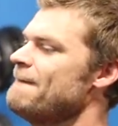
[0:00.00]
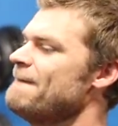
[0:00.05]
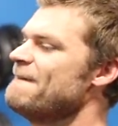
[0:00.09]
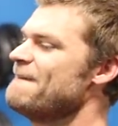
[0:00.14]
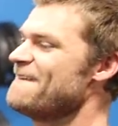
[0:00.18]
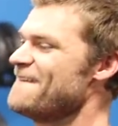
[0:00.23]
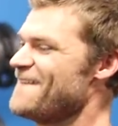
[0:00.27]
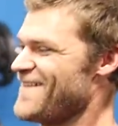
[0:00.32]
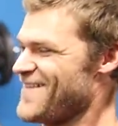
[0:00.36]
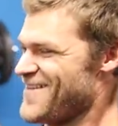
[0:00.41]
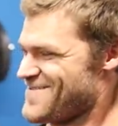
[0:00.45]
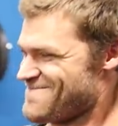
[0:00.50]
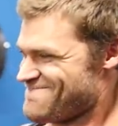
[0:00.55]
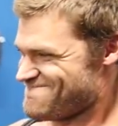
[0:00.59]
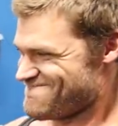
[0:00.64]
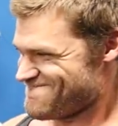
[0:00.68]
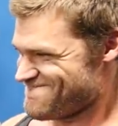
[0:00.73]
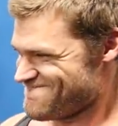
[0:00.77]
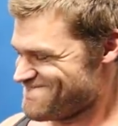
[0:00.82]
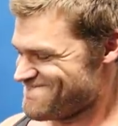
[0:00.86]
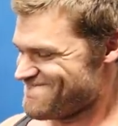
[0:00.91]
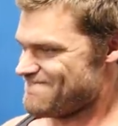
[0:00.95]
you know, it's hard to
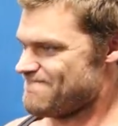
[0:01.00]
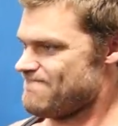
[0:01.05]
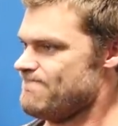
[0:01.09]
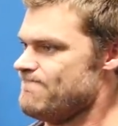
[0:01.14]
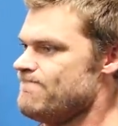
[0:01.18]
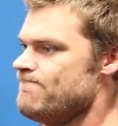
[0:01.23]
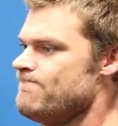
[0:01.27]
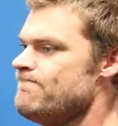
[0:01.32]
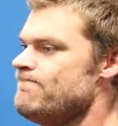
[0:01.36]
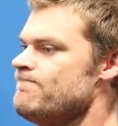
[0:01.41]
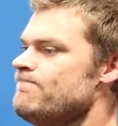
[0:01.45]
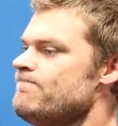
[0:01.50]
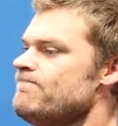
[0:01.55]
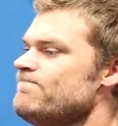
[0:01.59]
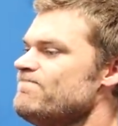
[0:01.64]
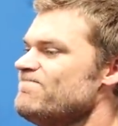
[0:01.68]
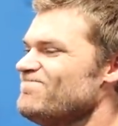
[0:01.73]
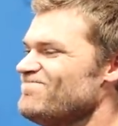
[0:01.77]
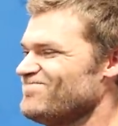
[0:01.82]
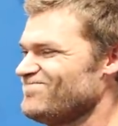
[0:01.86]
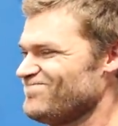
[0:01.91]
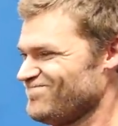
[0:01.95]
argue with someone that
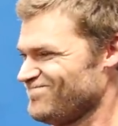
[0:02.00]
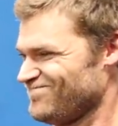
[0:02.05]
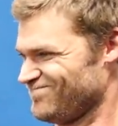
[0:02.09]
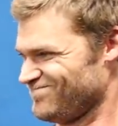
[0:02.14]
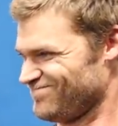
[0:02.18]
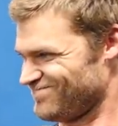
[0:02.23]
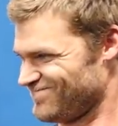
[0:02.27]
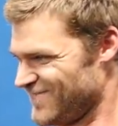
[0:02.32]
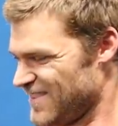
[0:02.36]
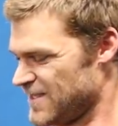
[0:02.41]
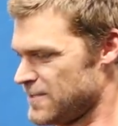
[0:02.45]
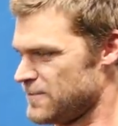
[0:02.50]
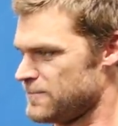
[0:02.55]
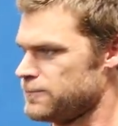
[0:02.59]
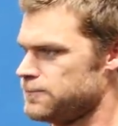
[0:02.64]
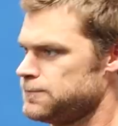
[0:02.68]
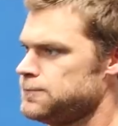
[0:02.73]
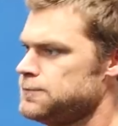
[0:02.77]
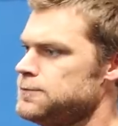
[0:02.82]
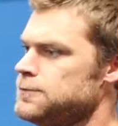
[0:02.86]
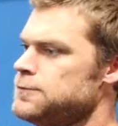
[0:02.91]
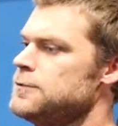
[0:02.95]
has some of the best arms
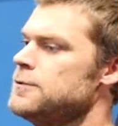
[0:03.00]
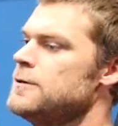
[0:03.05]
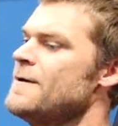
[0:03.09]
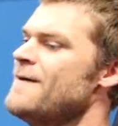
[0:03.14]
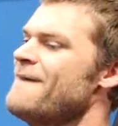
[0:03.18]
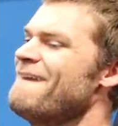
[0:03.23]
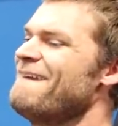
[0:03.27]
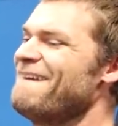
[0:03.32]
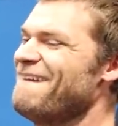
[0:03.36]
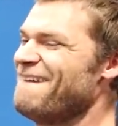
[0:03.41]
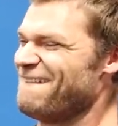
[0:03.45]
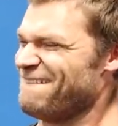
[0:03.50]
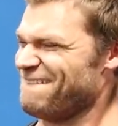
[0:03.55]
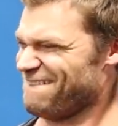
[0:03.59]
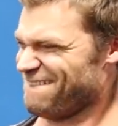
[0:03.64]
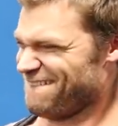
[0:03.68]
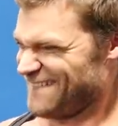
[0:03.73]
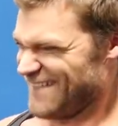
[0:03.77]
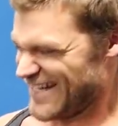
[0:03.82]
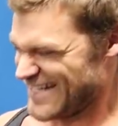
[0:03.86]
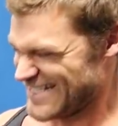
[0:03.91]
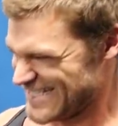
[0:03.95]
in the world.
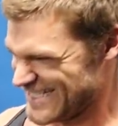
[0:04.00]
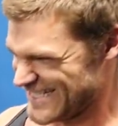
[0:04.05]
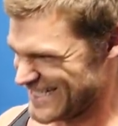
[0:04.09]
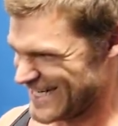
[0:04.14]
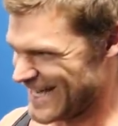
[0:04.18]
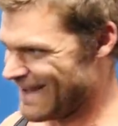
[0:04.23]
You know,